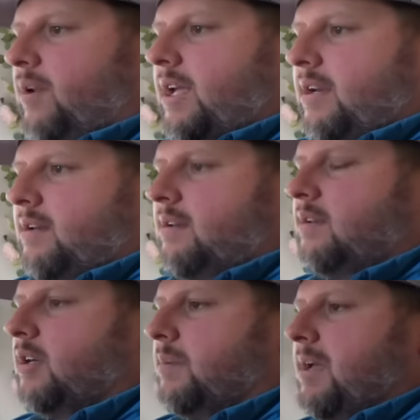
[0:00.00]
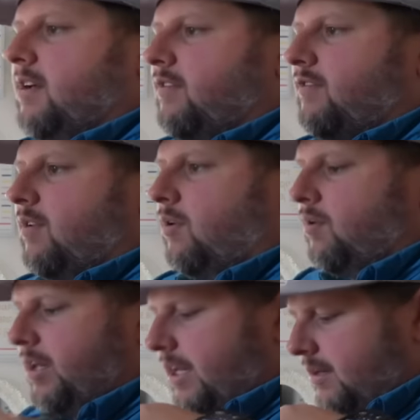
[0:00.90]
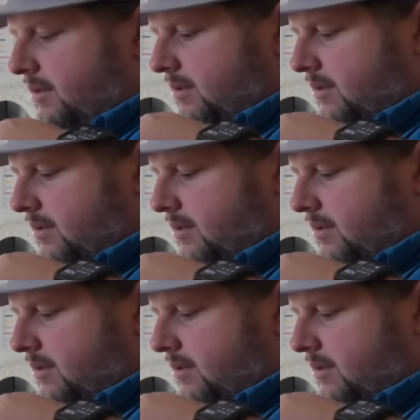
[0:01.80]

it. Look at me. Fold it.